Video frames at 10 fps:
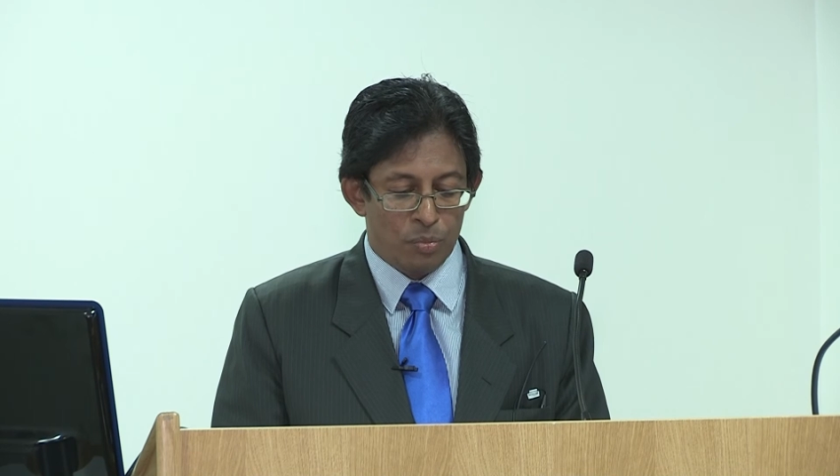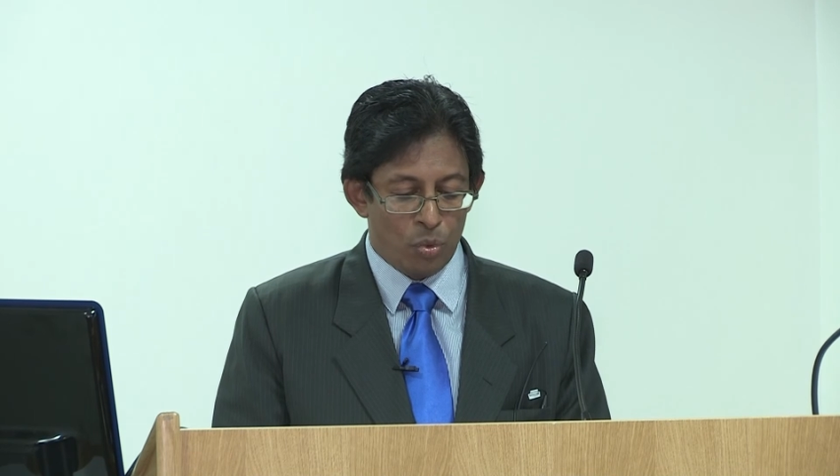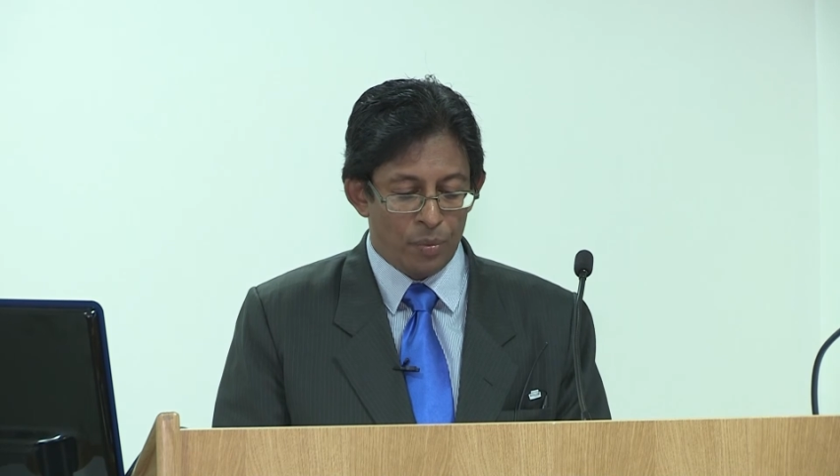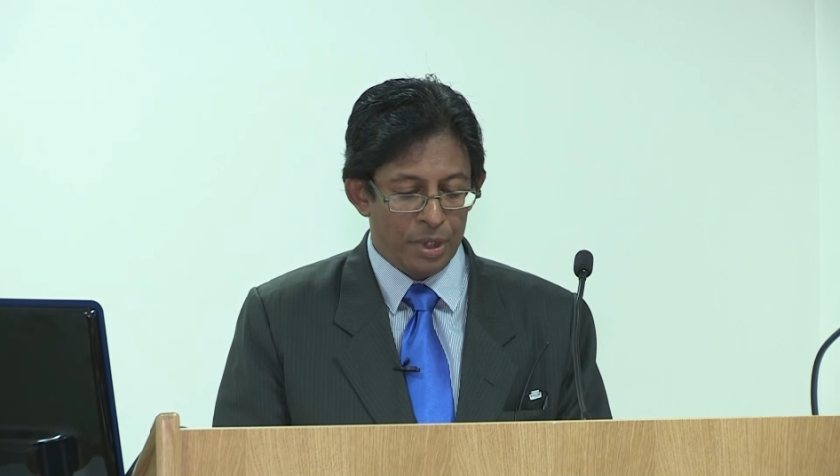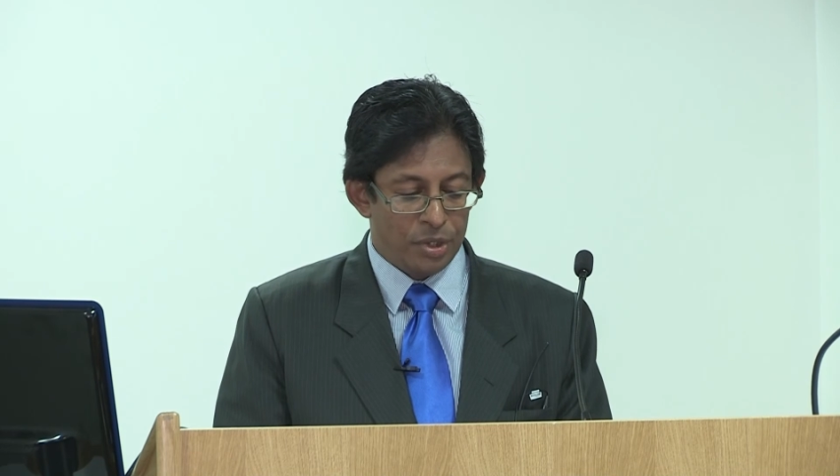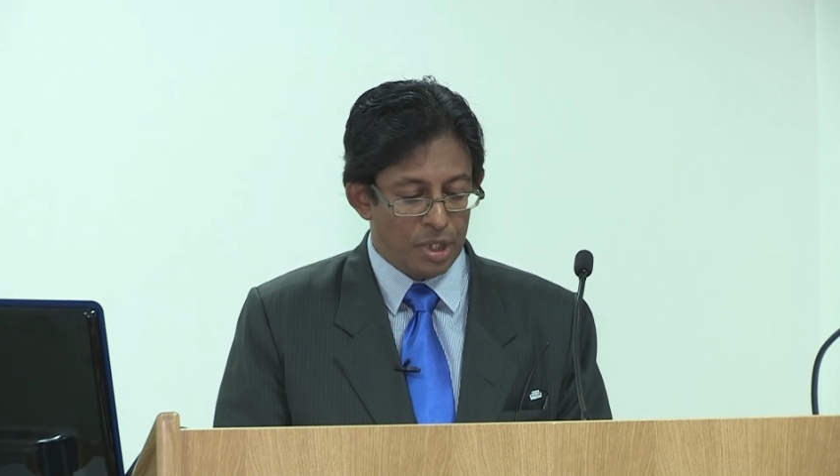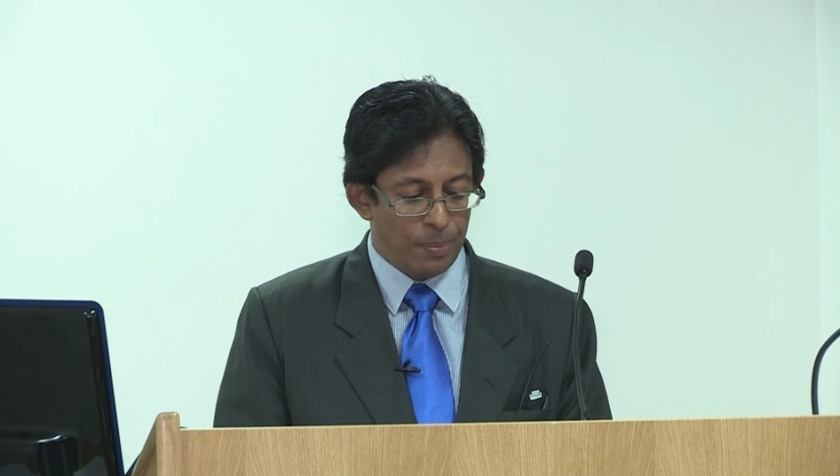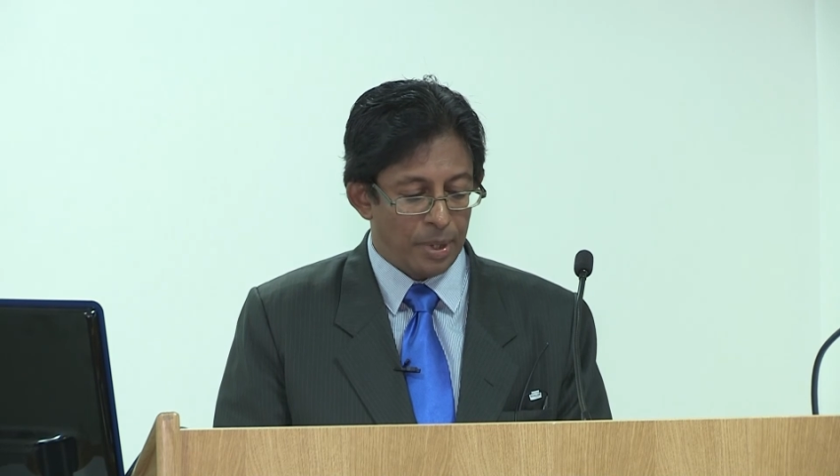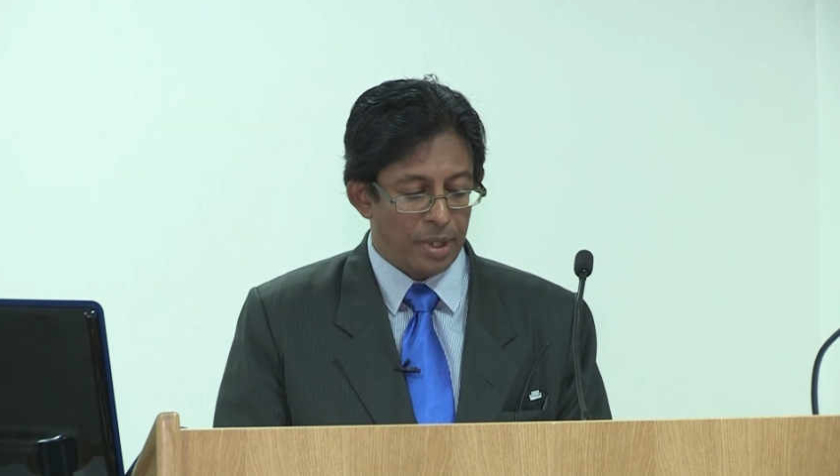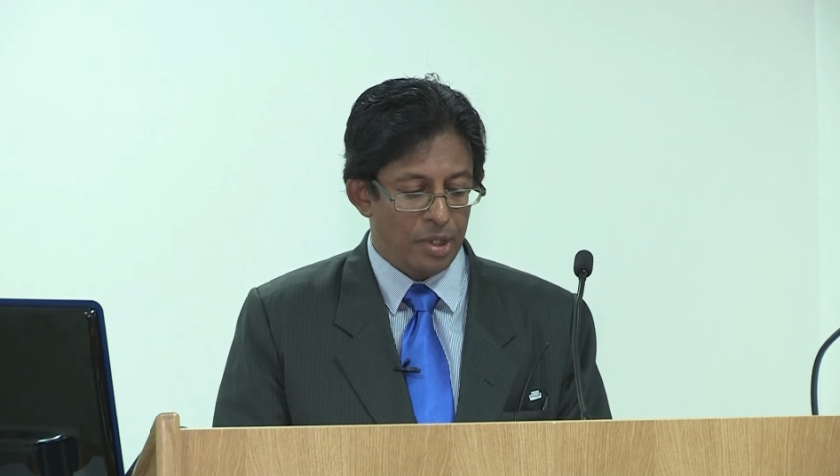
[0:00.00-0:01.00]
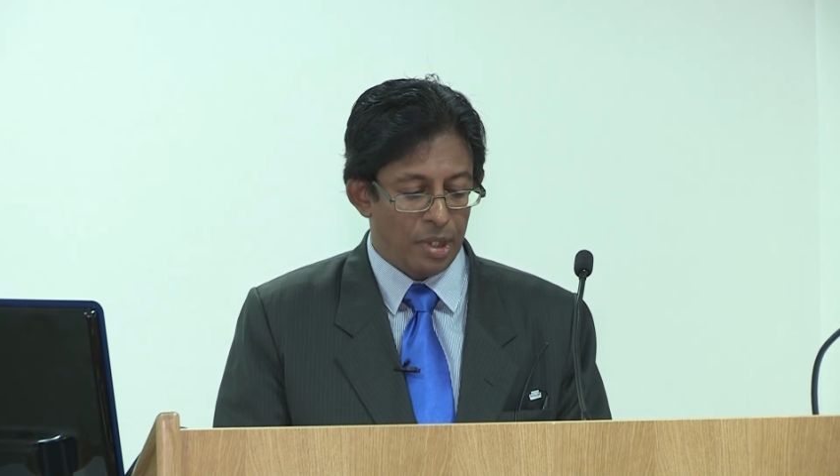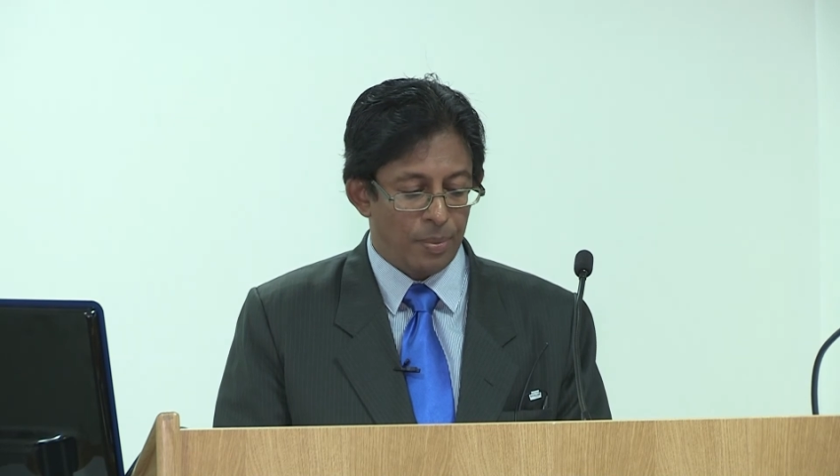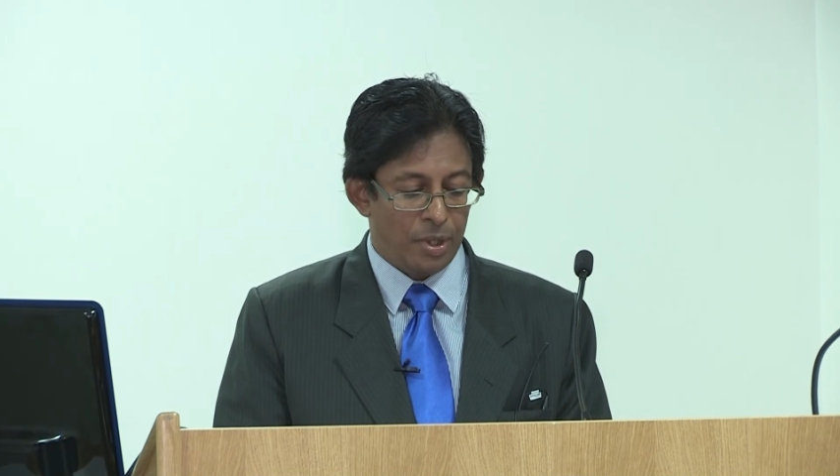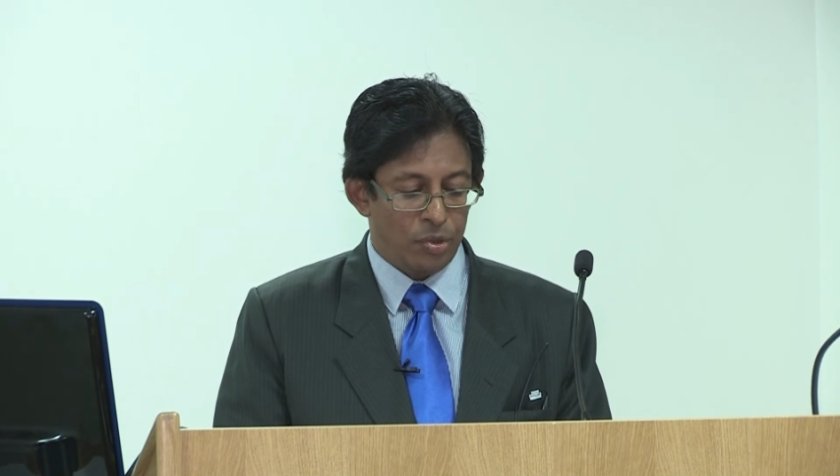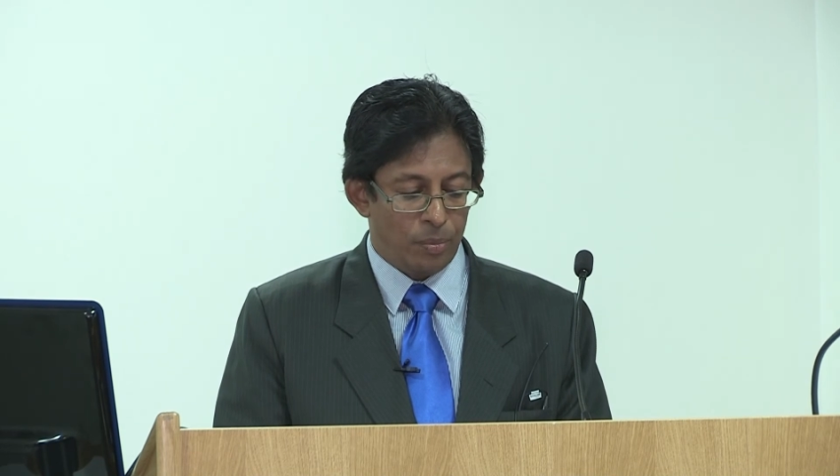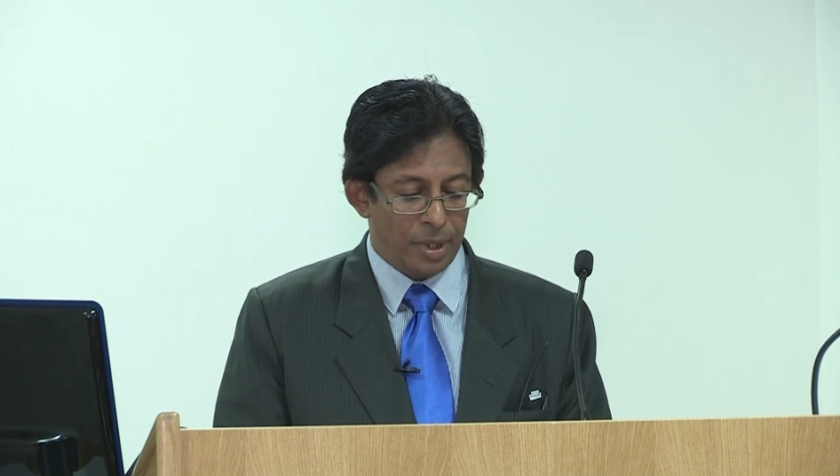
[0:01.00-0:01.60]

moving deeper and deeper into